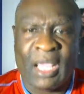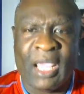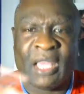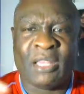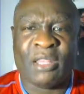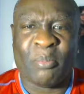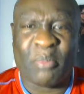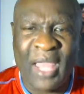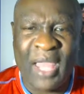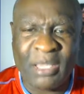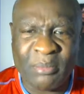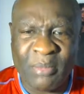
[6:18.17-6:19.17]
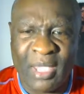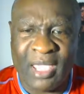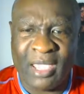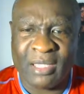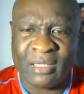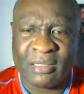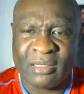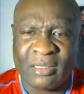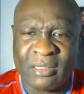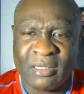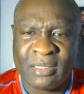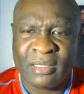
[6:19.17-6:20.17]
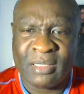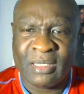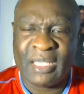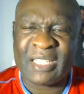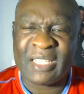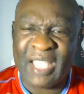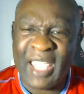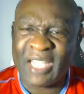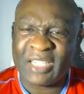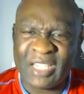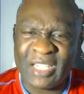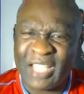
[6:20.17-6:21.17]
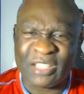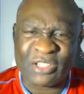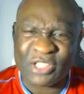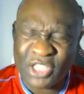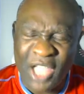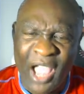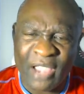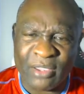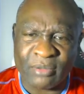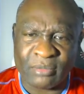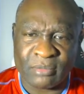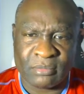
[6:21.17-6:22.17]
and the black man is acting like a child.